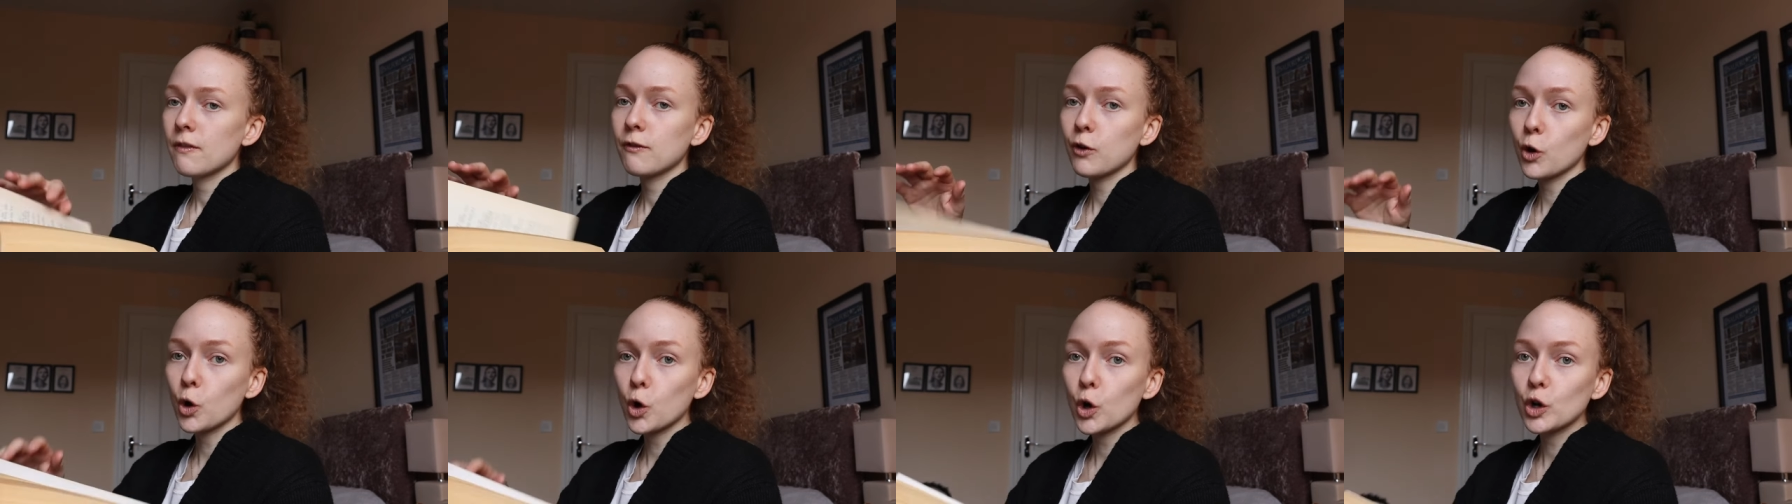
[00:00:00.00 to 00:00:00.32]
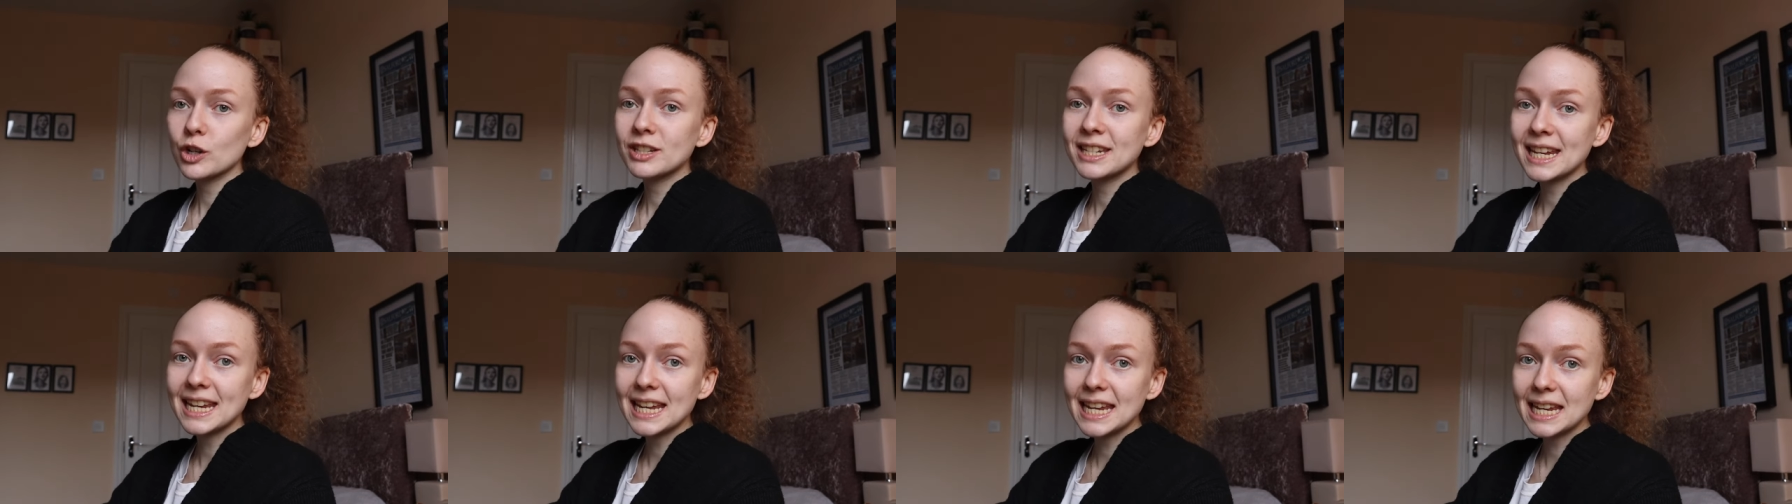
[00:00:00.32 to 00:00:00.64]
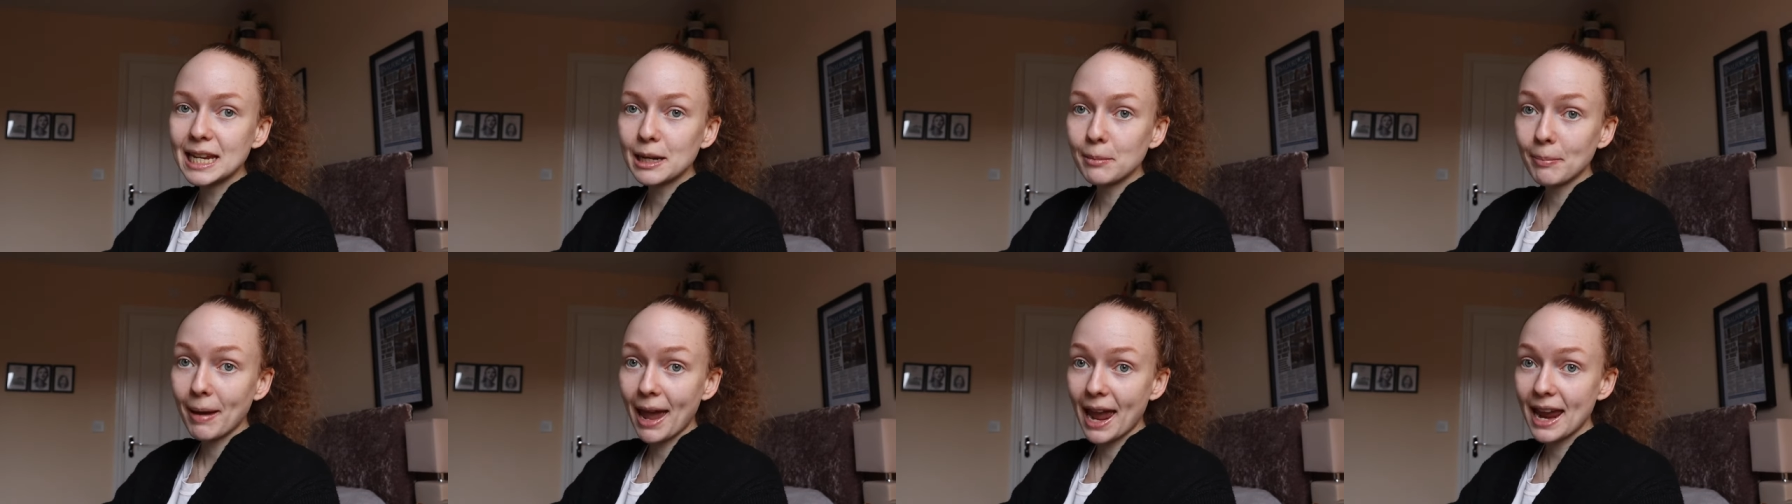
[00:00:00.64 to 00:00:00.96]

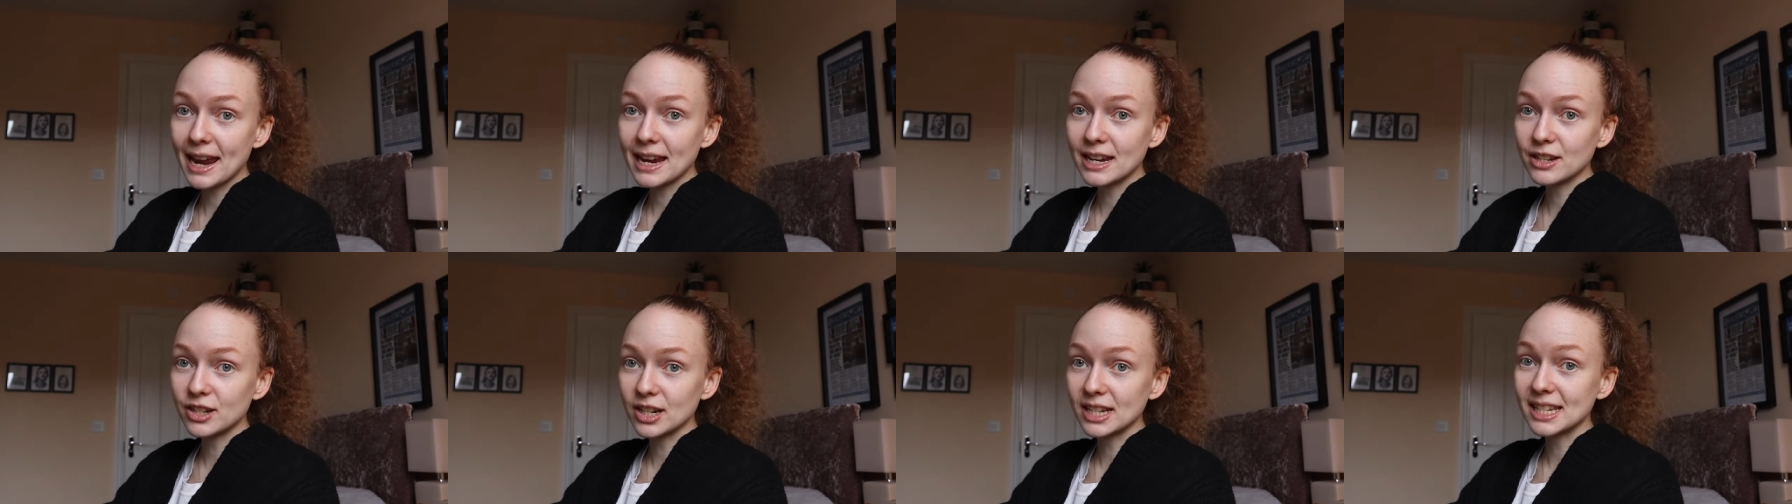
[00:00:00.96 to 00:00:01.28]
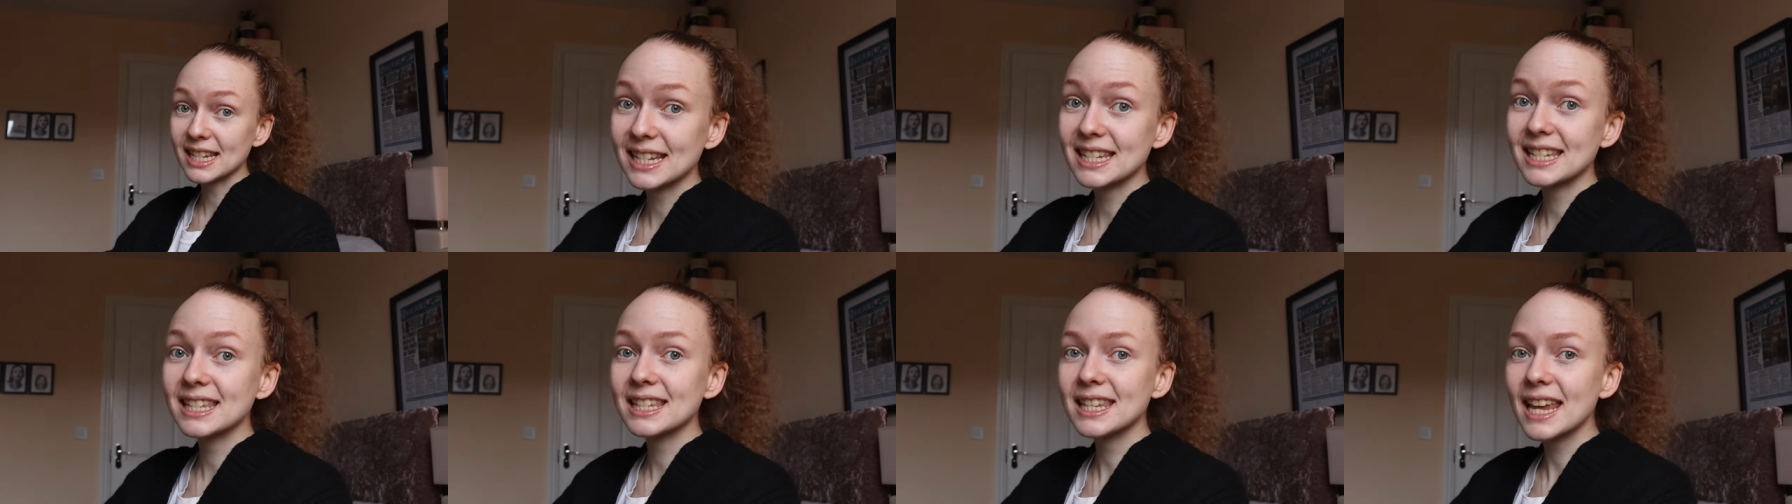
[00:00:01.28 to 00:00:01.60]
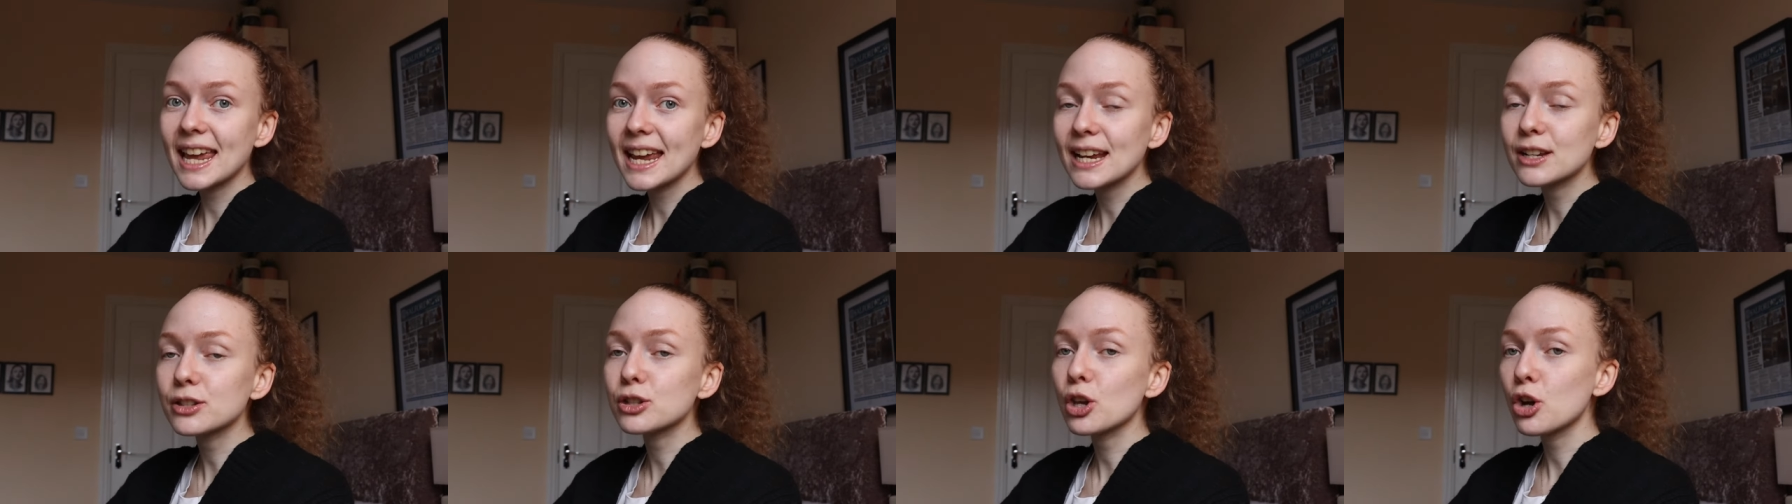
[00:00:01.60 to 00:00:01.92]
fourteen pages,
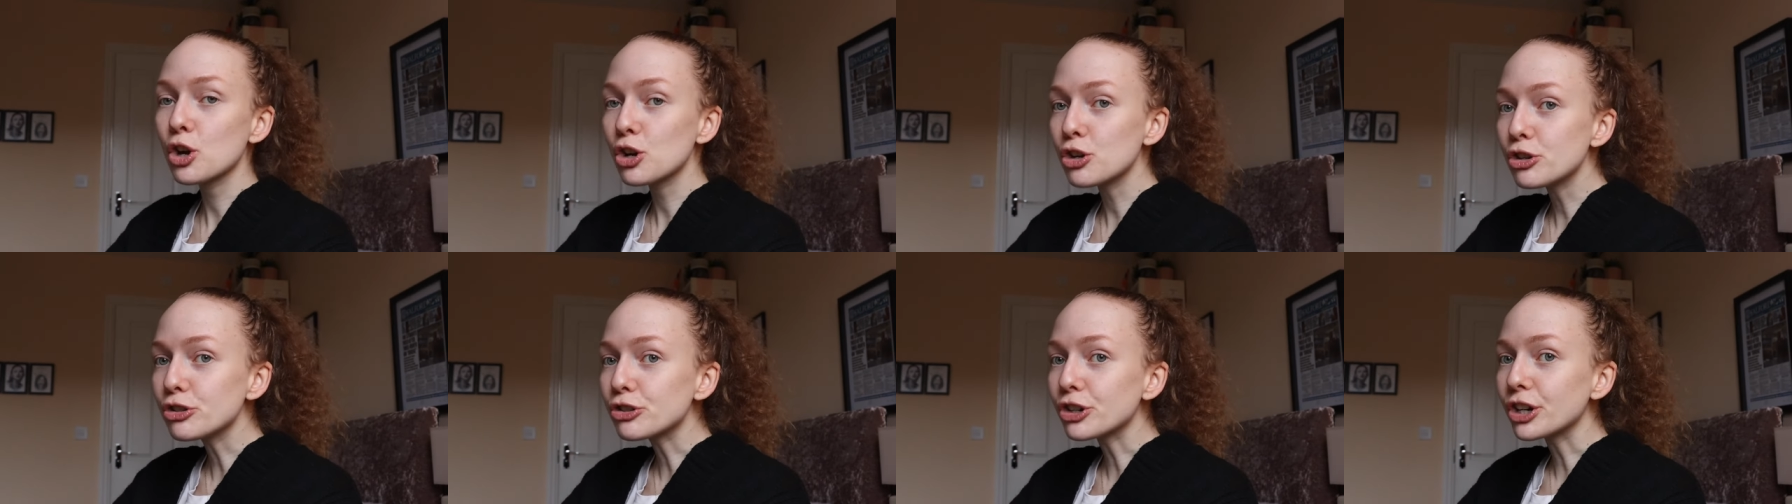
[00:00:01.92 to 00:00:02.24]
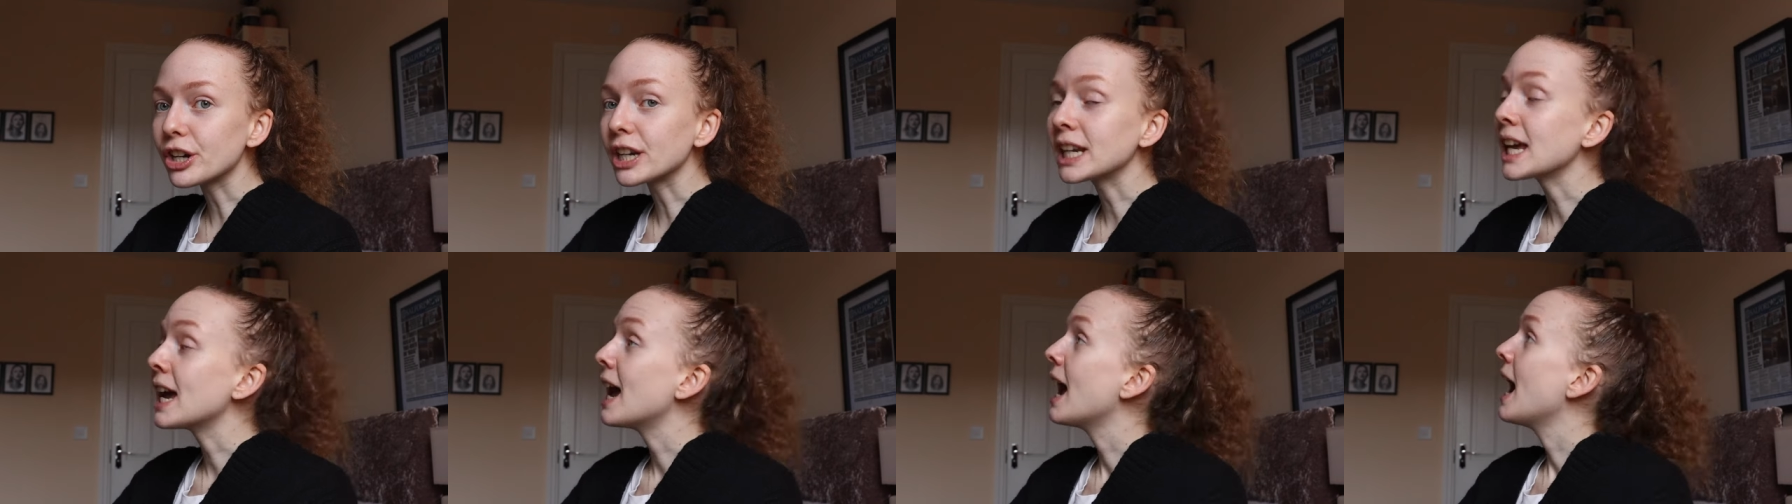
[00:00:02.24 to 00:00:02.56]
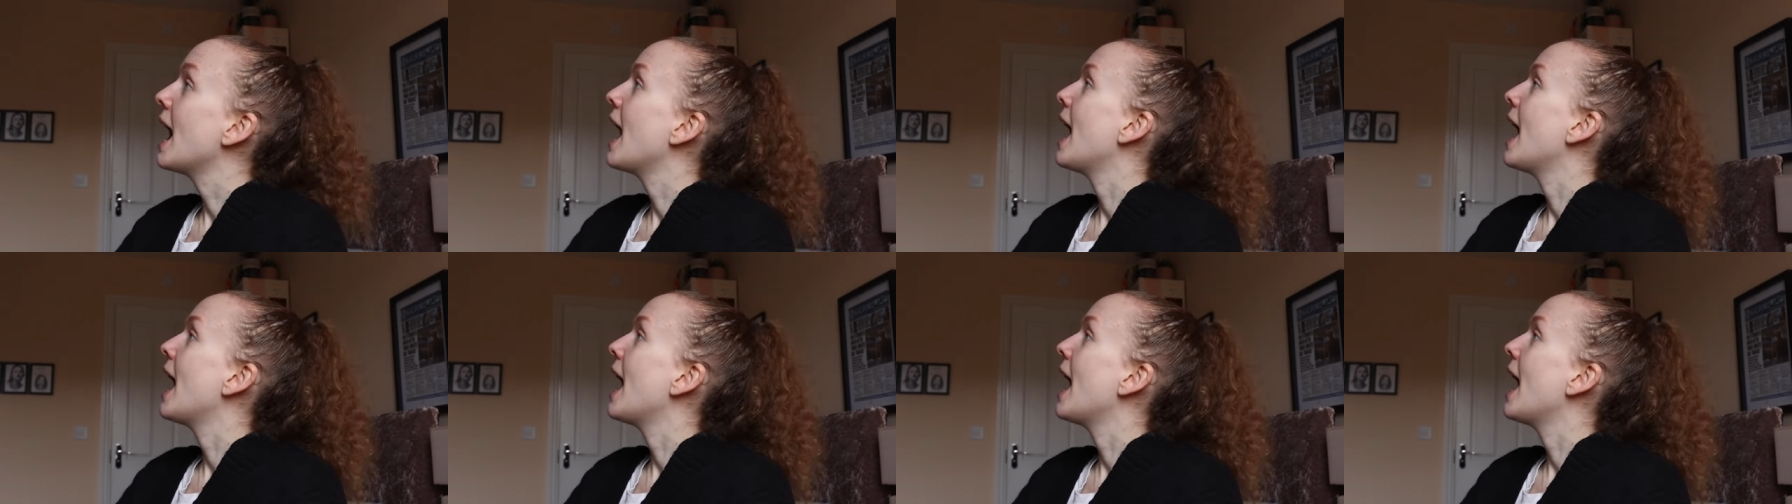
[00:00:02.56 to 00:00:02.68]
six hundred